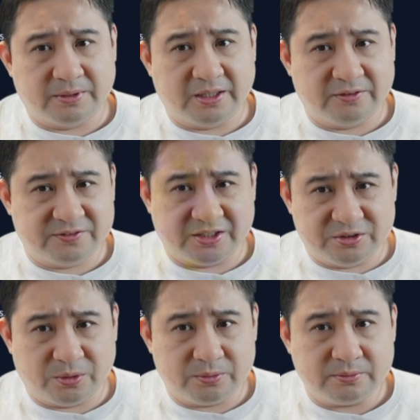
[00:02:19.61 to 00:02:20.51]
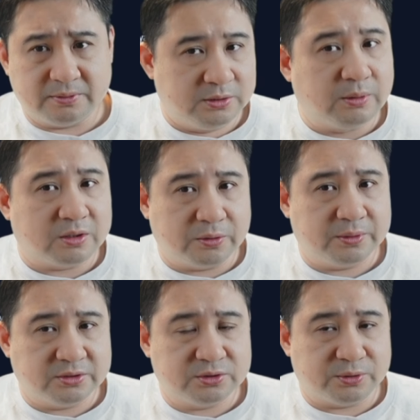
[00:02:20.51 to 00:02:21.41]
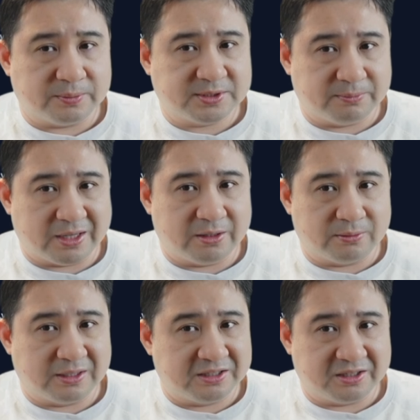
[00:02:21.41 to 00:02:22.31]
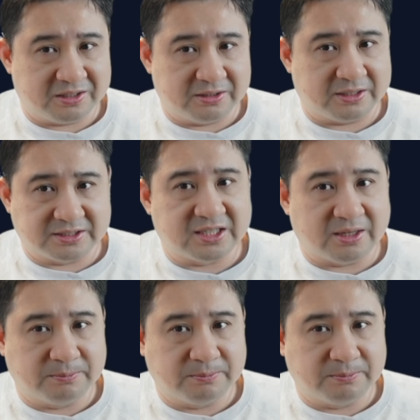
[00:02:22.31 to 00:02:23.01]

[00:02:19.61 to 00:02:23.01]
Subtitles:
If they don't, you are going to show up some error later in the exam.